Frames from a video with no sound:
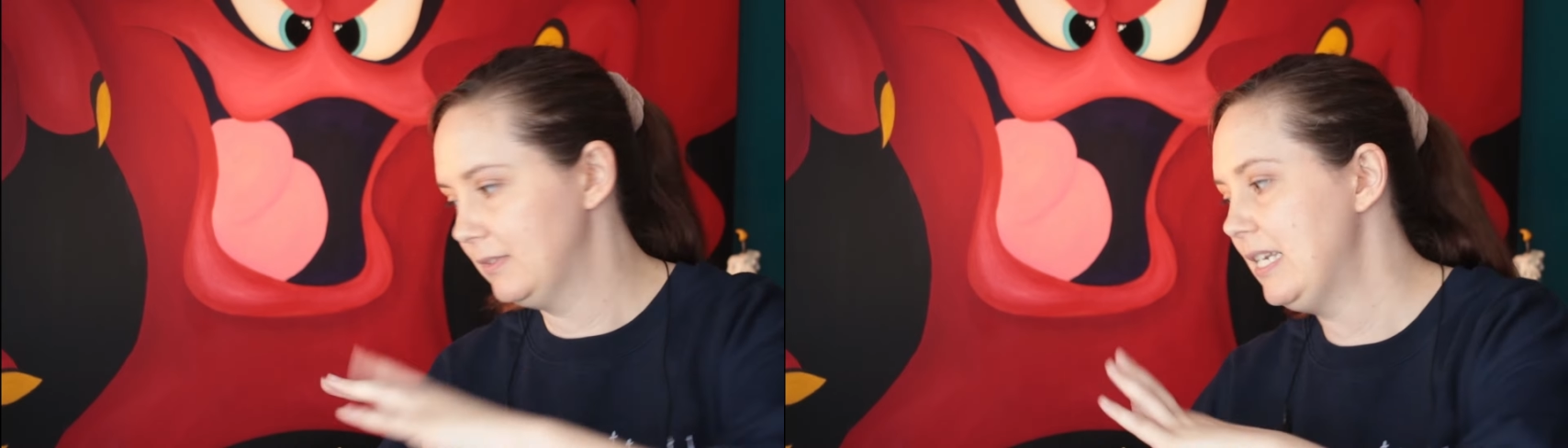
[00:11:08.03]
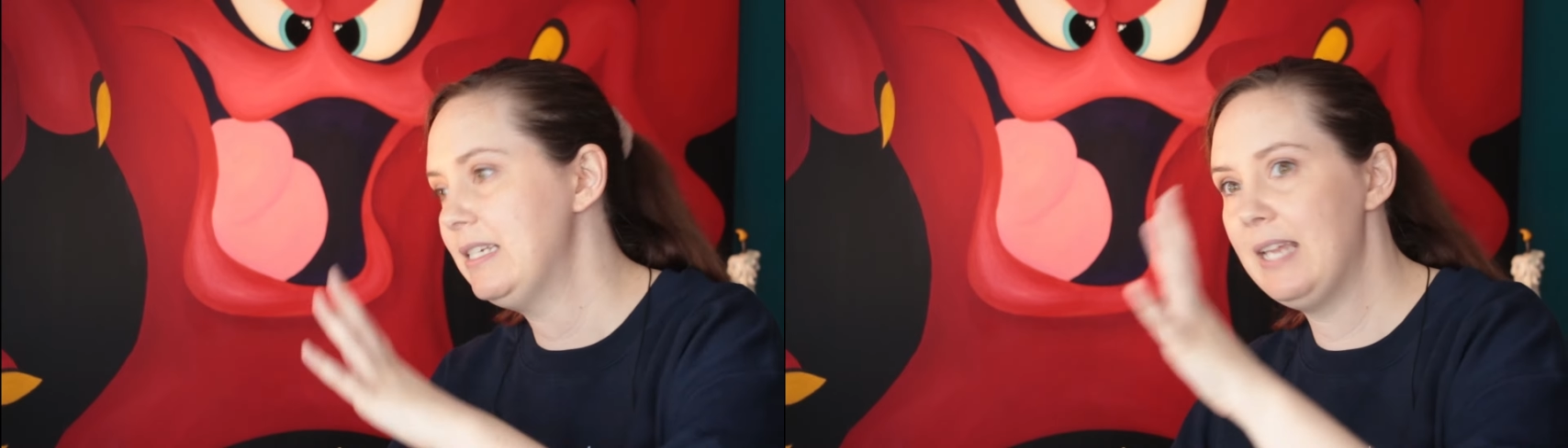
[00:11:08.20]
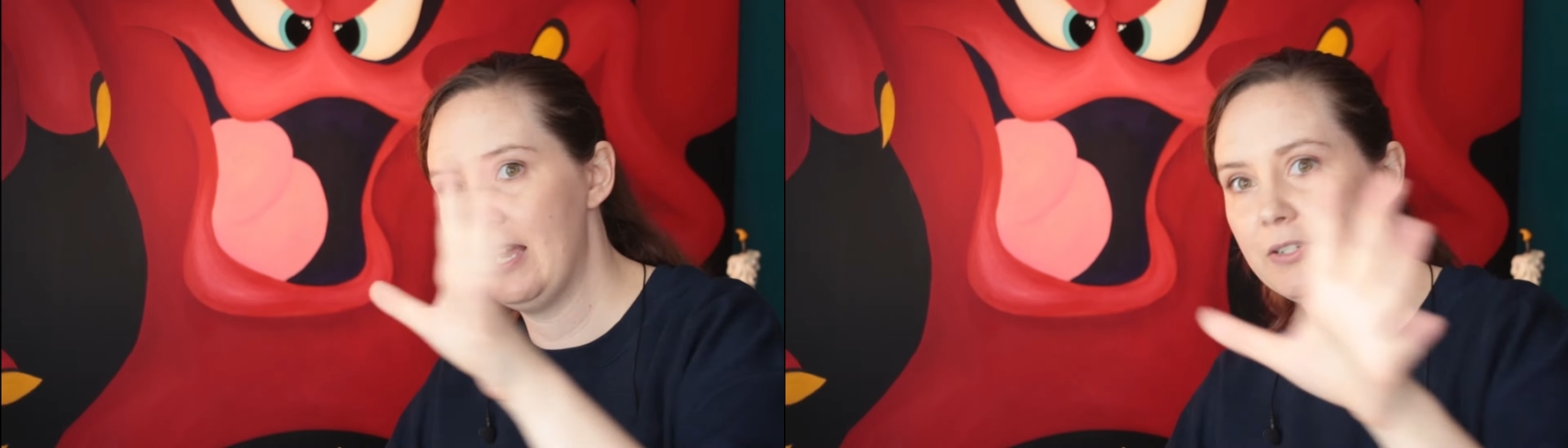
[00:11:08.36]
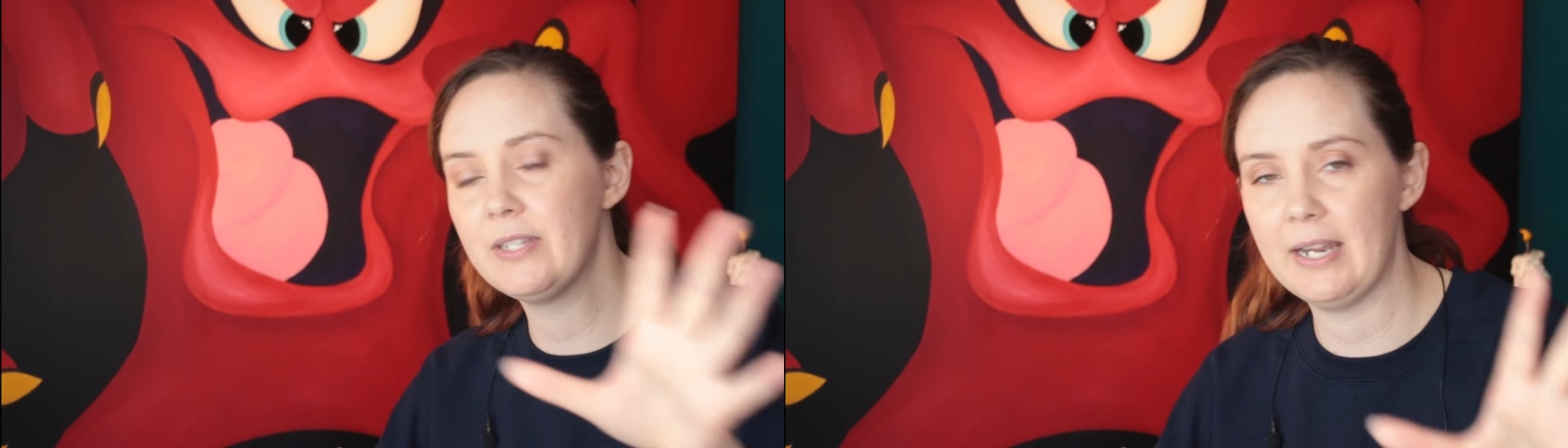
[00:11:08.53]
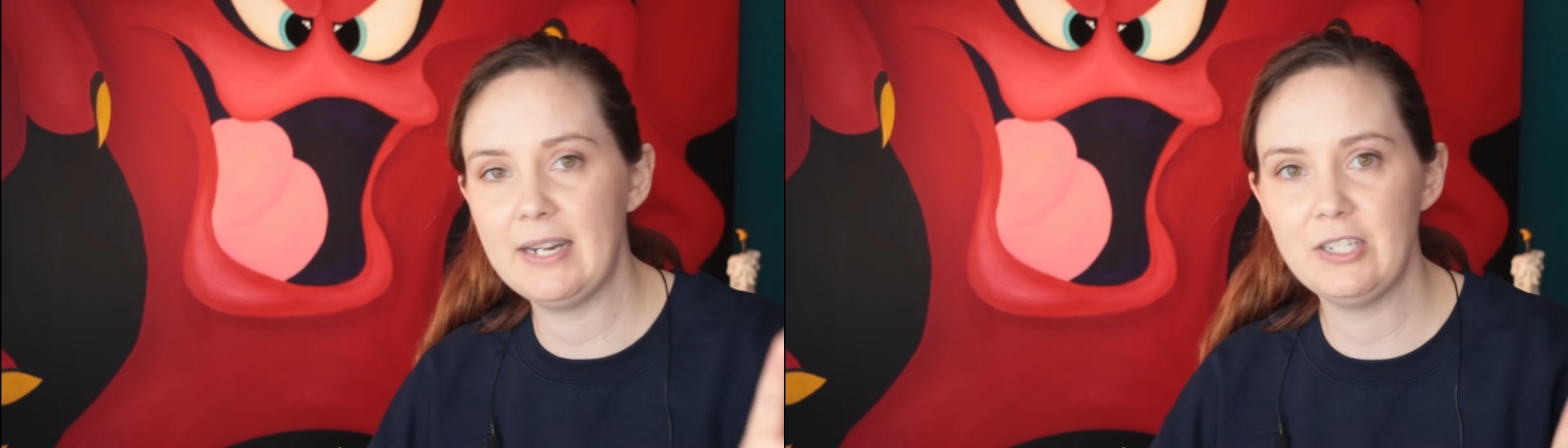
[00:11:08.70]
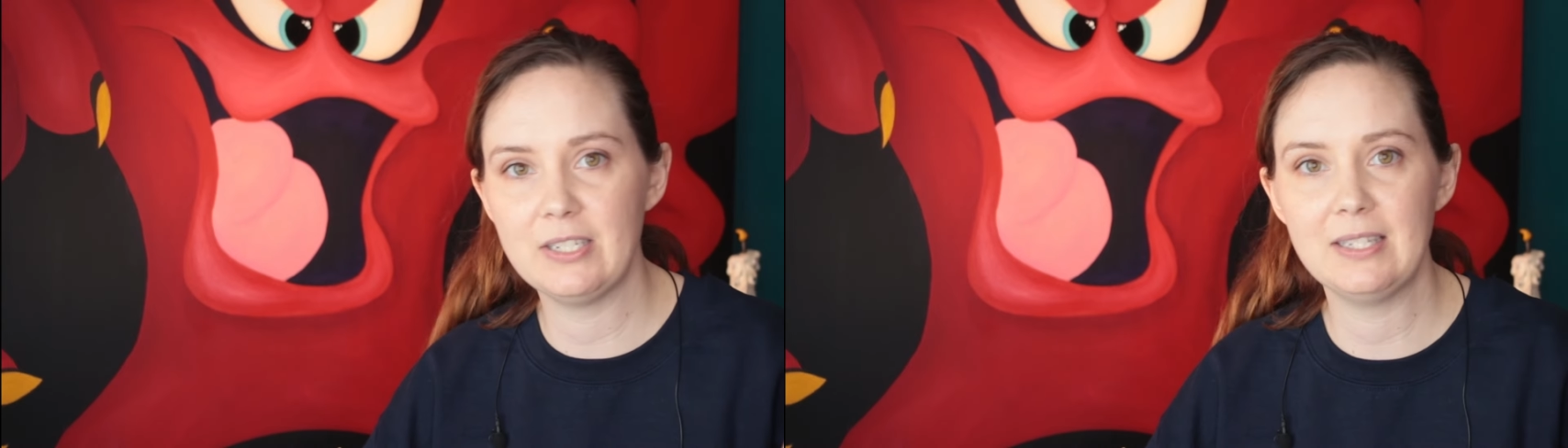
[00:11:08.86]
details
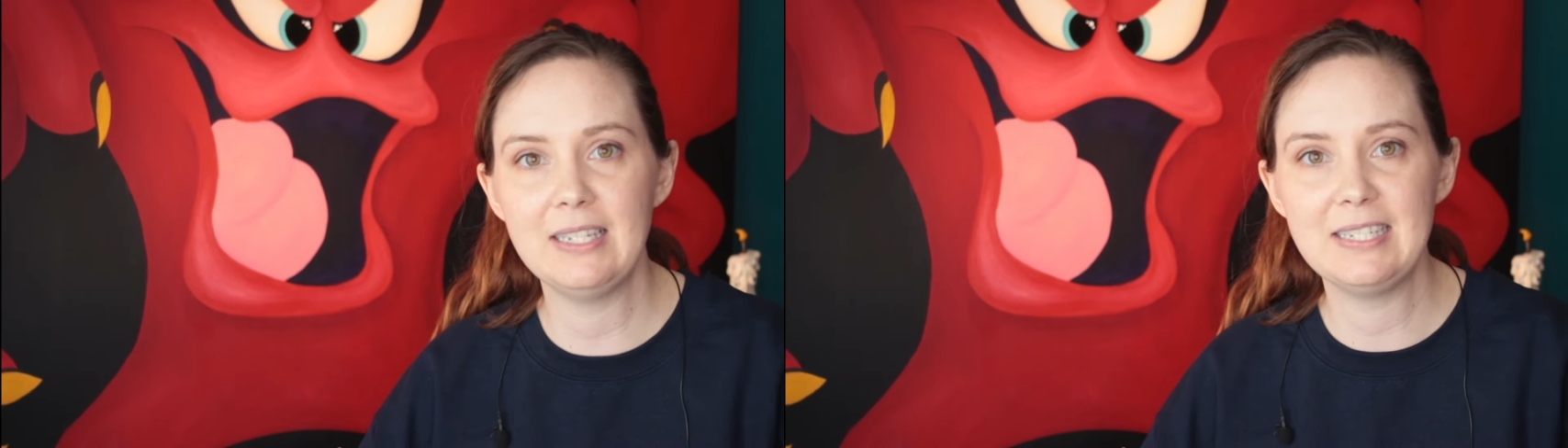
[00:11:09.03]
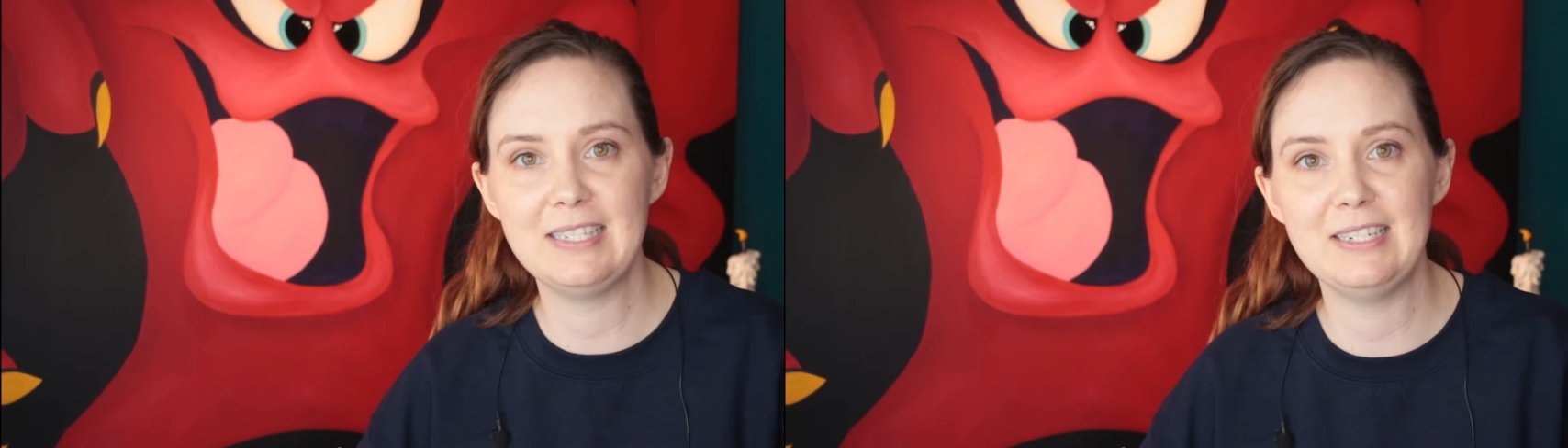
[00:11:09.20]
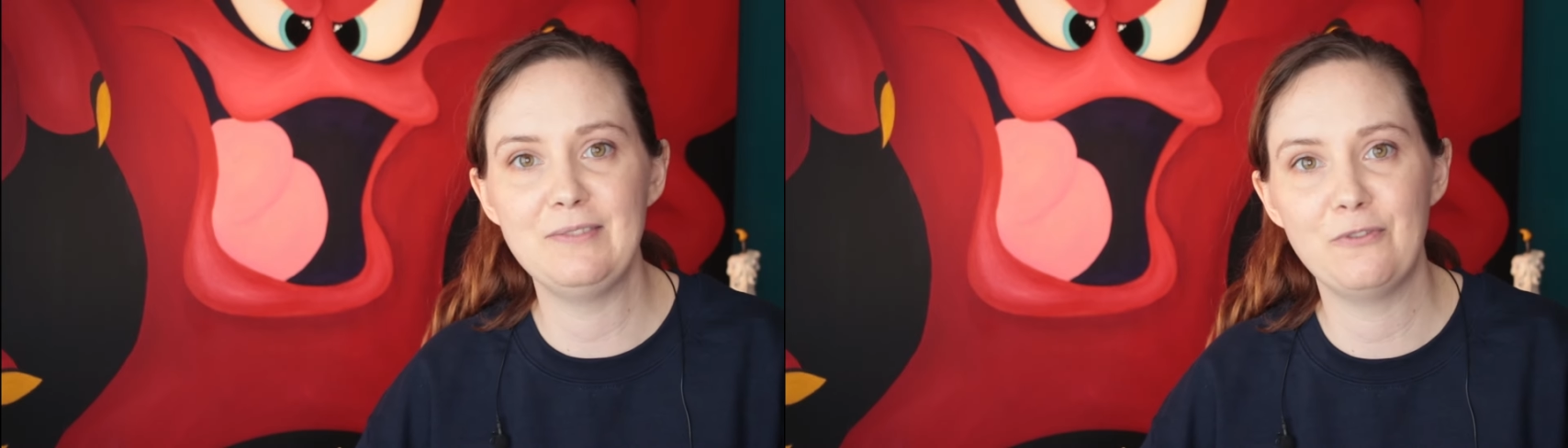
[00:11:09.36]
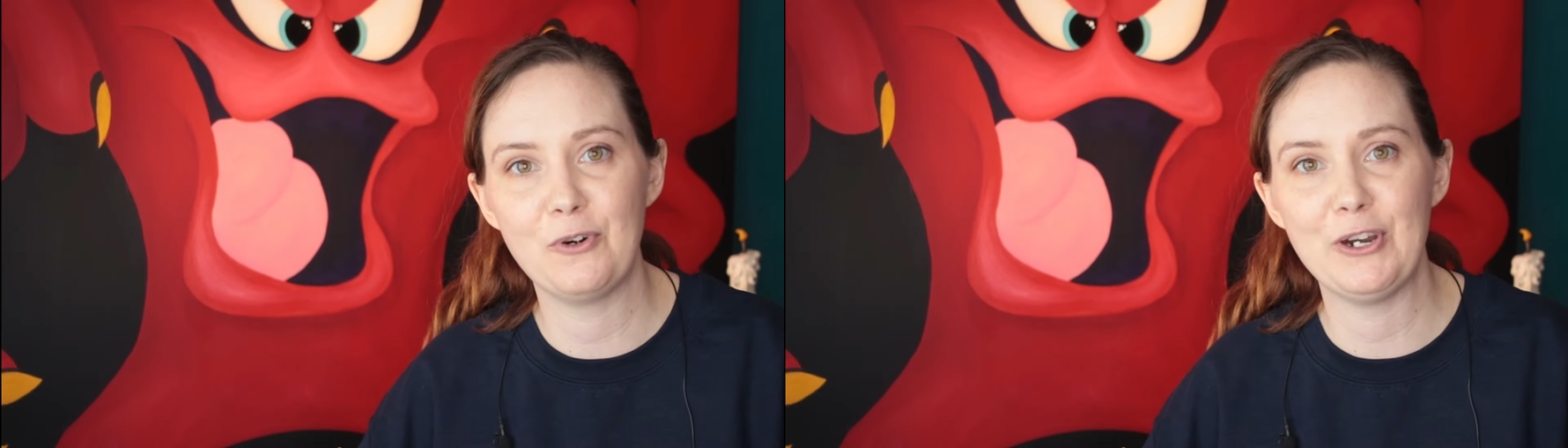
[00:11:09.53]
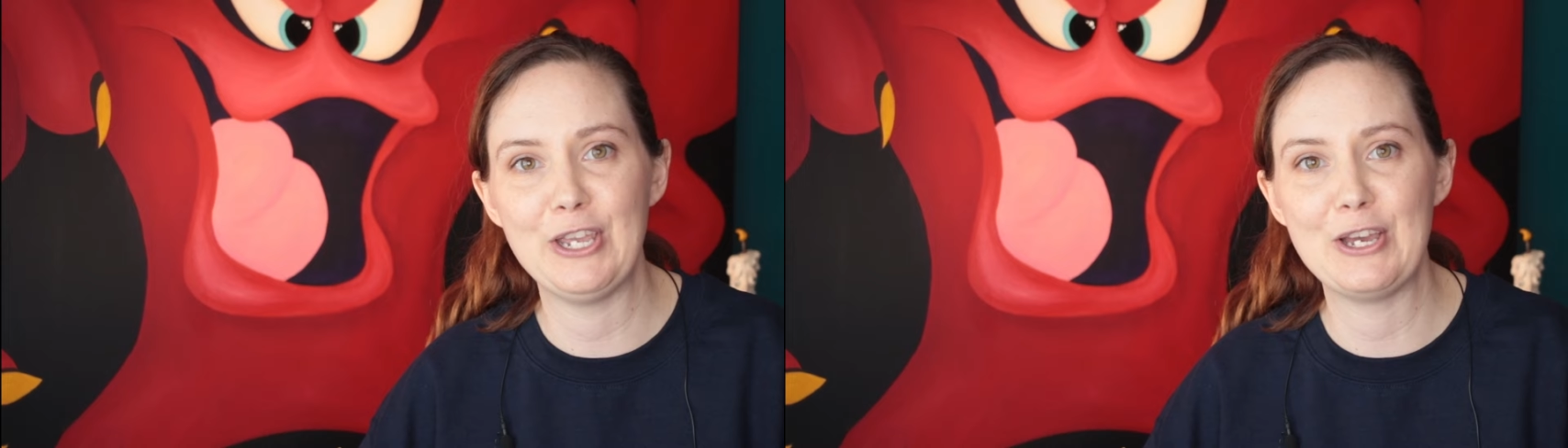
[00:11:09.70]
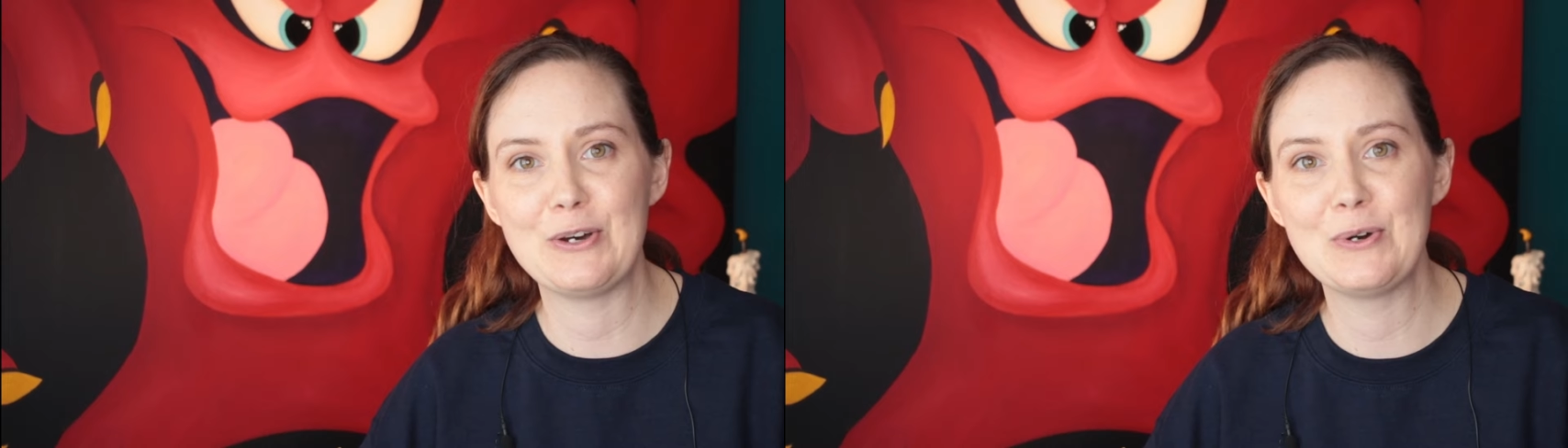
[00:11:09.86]
that I just listed
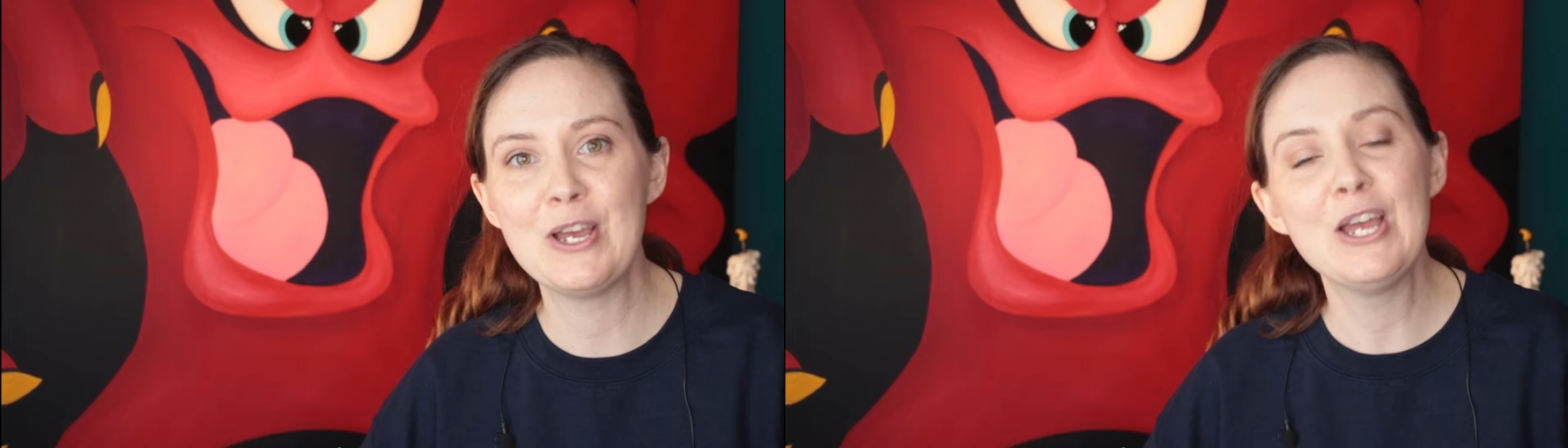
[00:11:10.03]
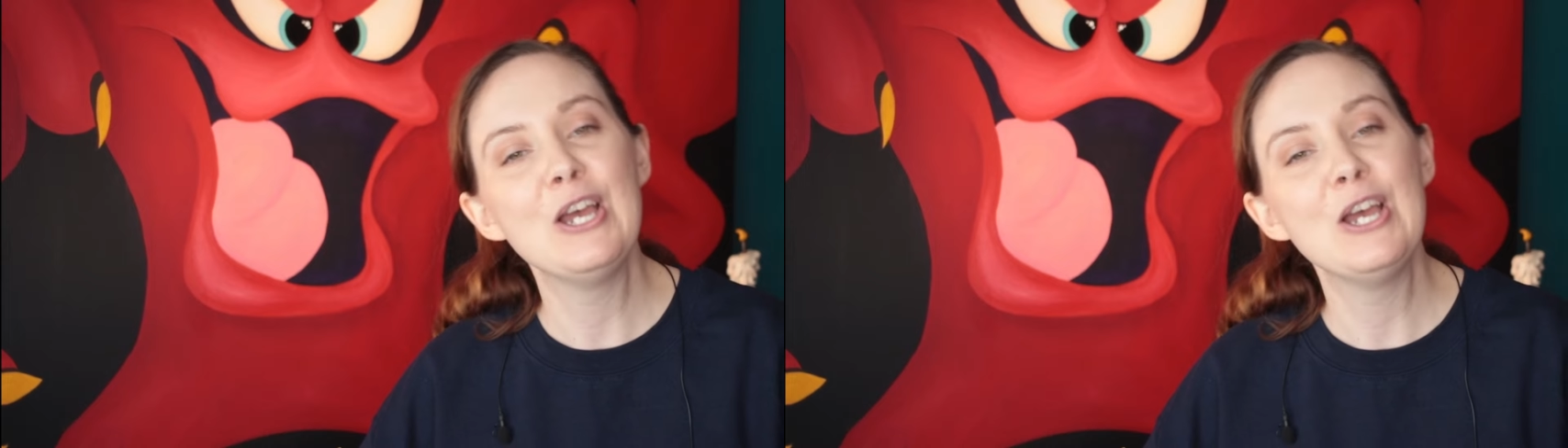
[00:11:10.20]
for you.